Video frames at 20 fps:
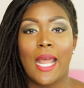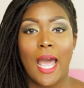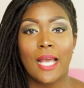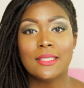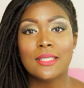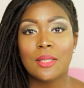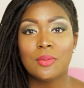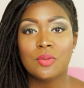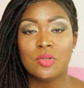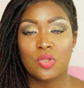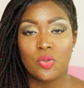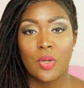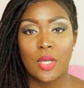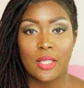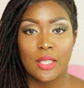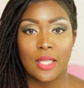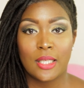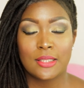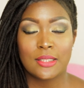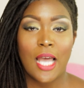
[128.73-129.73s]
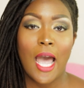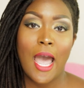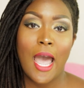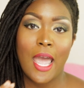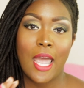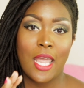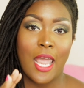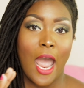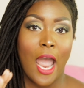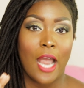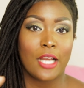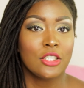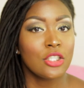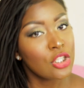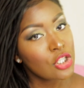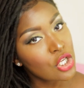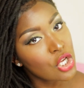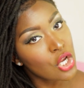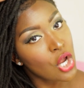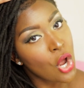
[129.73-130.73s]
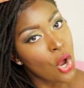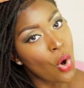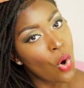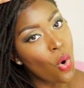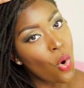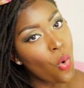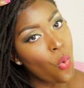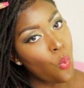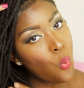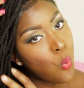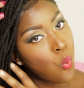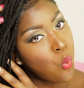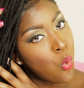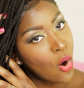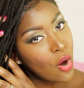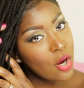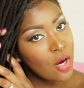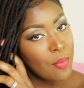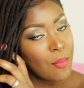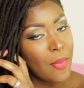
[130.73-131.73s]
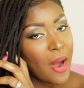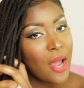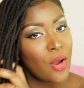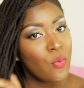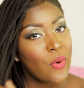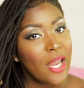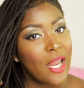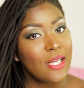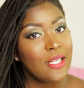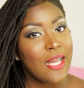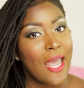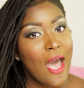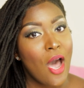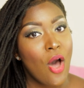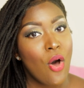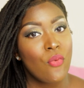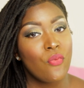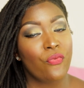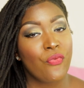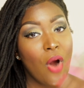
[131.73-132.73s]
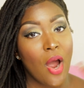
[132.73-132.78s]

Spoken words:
as I'm doing this, I actually work my way down,